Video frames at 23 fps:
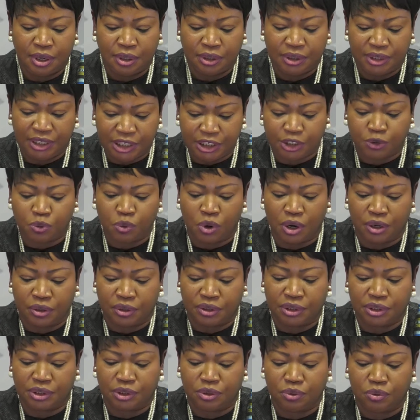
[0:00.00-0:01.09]
these
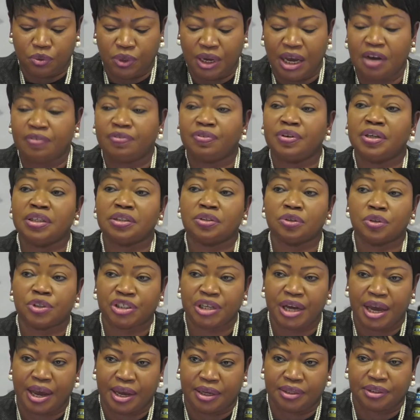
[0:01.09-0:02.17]
warrants, we have little
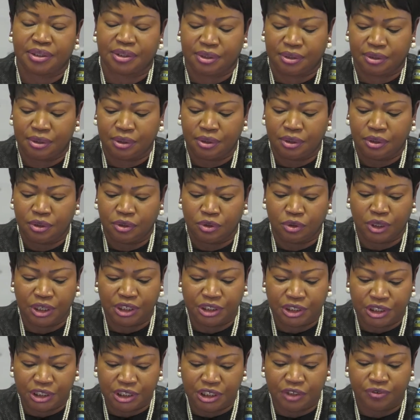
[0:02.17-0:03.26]
chance to
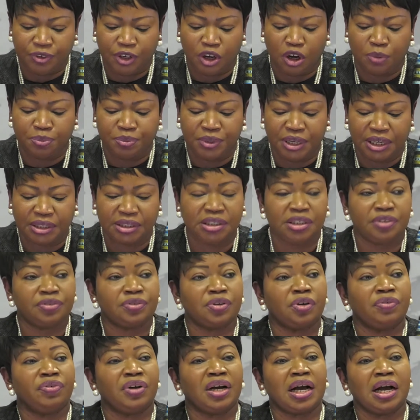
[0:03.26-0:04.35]
achieve the objectives
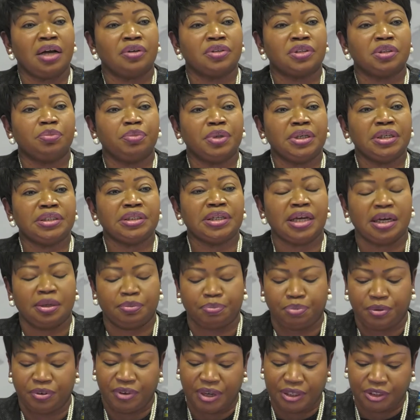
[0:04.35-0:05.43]
of accountability and
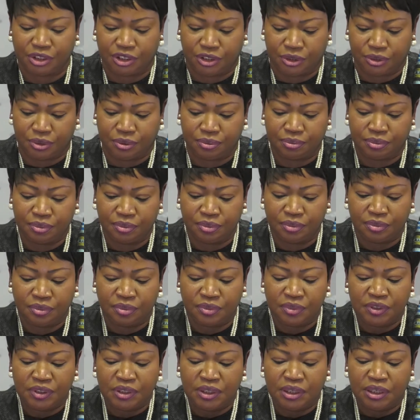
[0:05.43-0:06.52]
prevention.
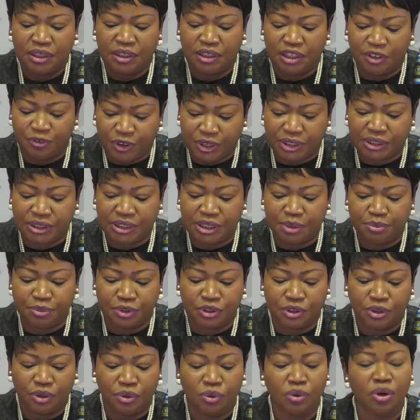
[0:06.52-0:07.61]
The
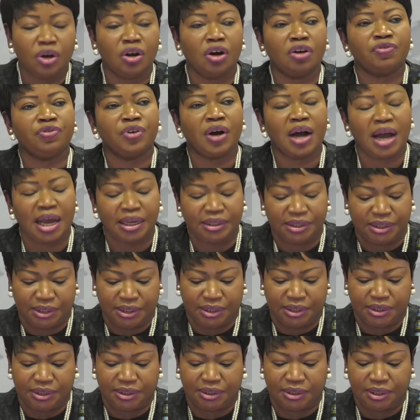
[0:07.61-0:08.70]
victims who long for
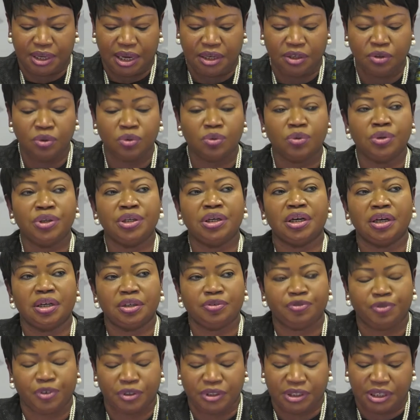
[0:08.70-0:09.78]
answers and who
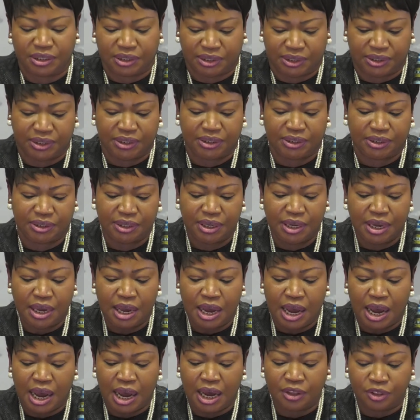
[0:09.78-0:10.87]
yearn for justice
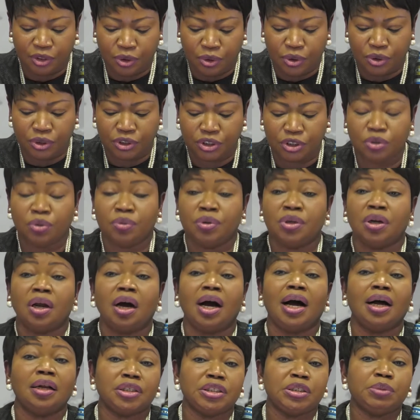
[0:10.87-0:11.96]
are those who will
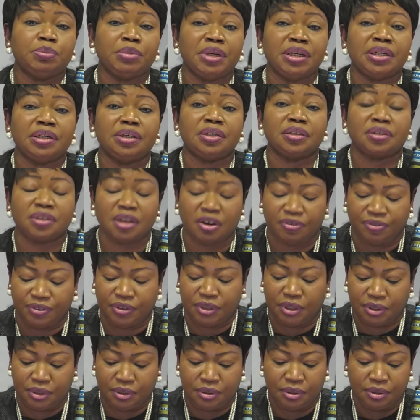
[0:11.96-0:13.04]
ultimately
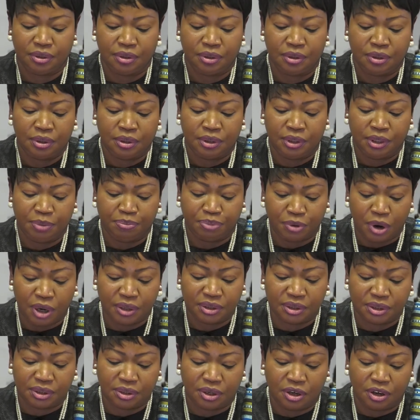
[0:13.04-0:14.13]
suffer the
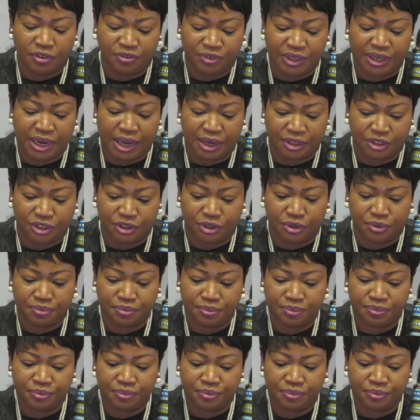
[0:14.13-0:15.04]
brunt of inaction.